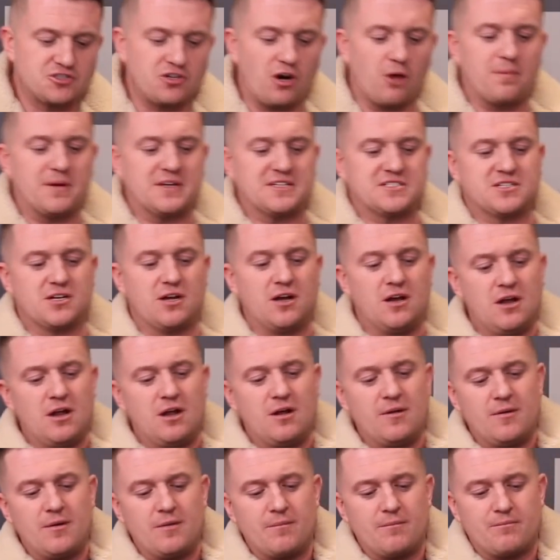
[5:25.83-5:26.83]
job is to
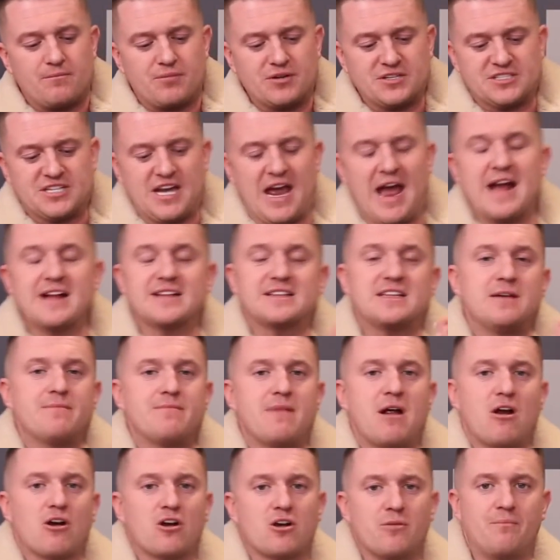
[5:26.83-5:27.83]
protect the
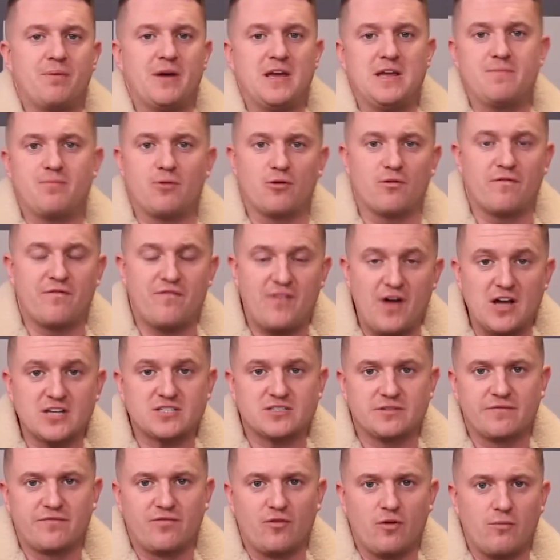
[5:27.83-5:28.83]
American people
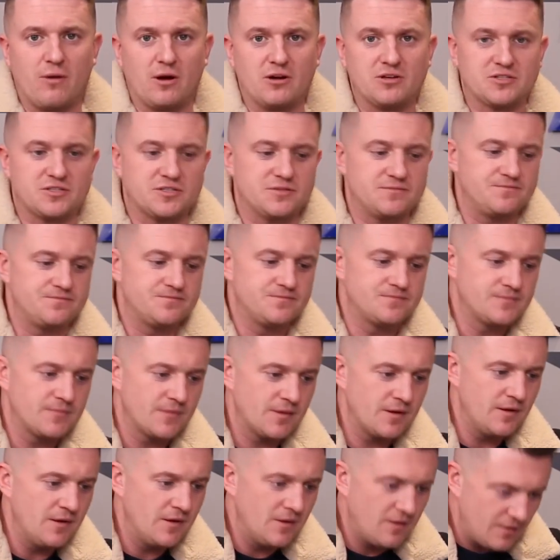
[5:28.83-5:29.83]
first and foremost.
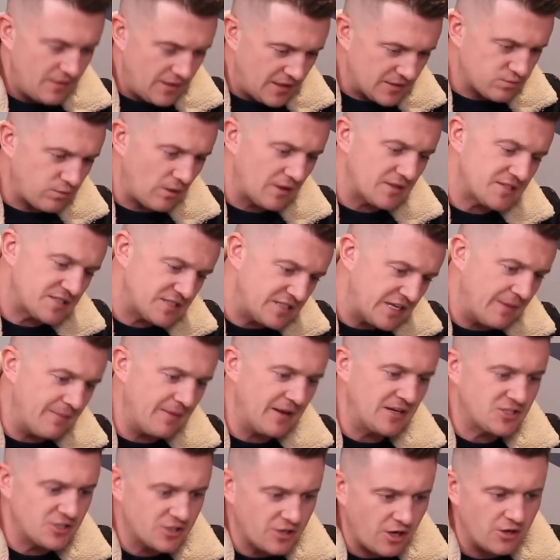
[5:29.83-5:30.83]
That's one step
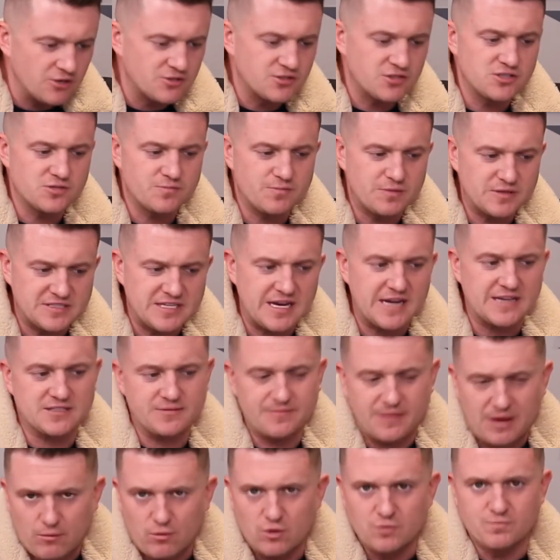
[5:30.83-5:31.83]
they should go to protect
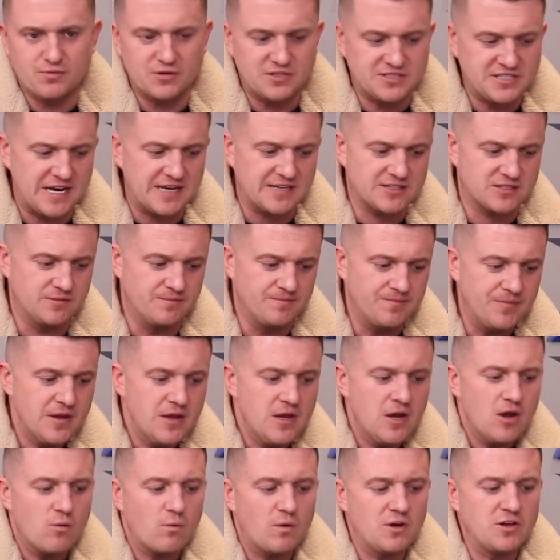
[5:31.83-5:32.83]
them. That would protect them.
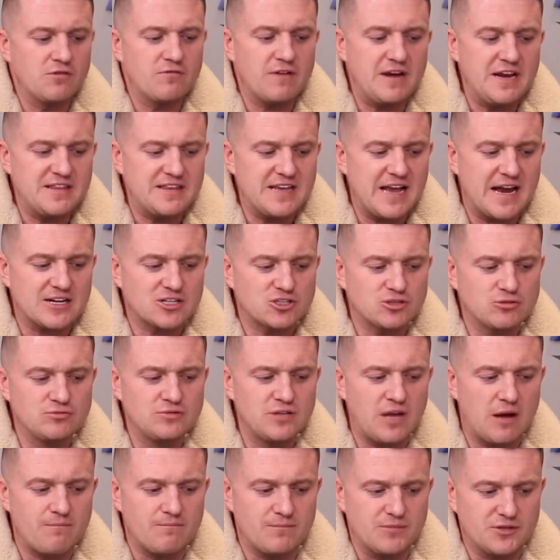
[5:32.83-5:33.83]
When you read the actual
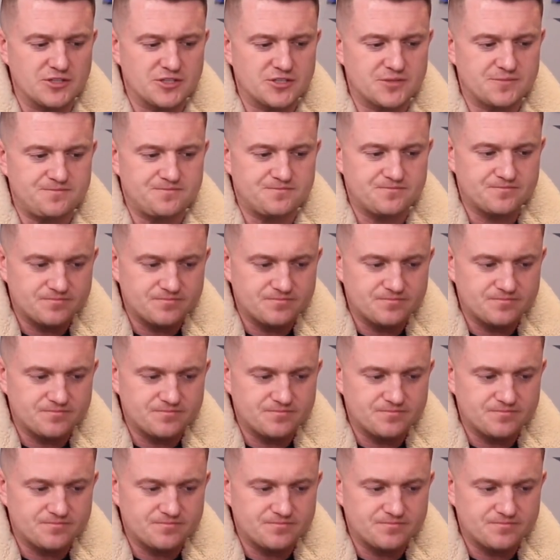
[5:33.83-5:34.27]
numbers,